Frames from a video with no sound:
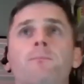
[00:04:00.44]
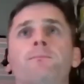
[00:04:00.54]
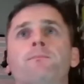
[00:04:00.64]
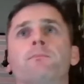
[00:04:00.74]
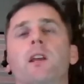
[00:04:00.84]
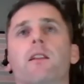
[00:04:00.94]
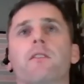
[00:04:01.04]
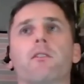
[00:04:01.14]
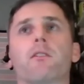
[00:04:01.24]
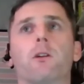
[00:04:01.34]
yeah,
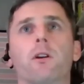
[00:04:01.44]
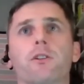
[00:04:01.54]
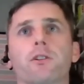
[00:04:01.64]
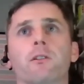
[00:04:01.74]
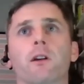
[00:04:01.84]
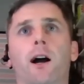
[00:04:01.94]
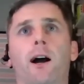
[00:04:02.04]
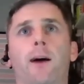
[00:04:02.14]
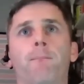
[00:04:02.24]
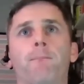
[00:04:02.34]
that's a great question.
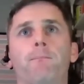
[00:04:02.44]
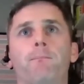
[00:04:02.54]
Um,